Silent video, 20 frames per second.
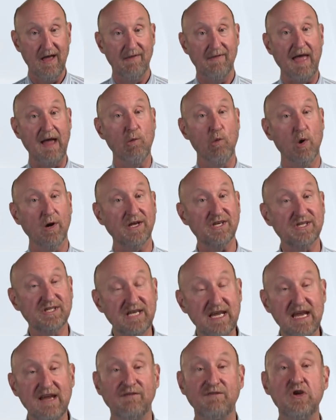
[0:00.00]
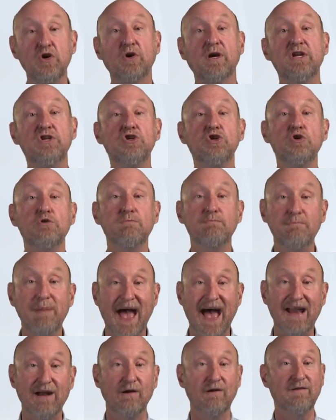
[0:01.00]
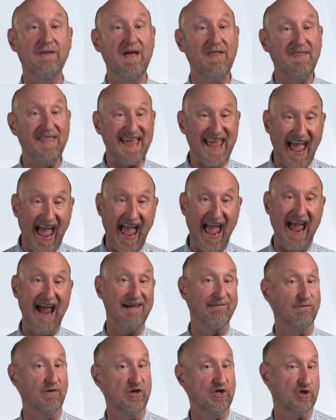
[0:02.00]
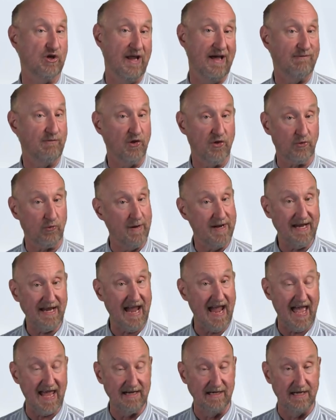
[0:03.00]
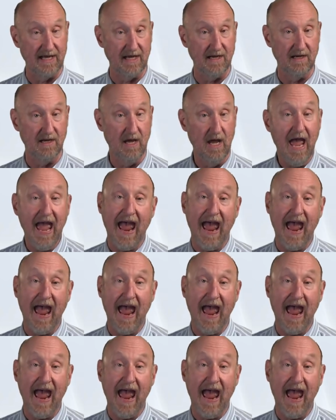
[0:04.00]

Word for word: They want to see if you can do better than the average level 3 candidate,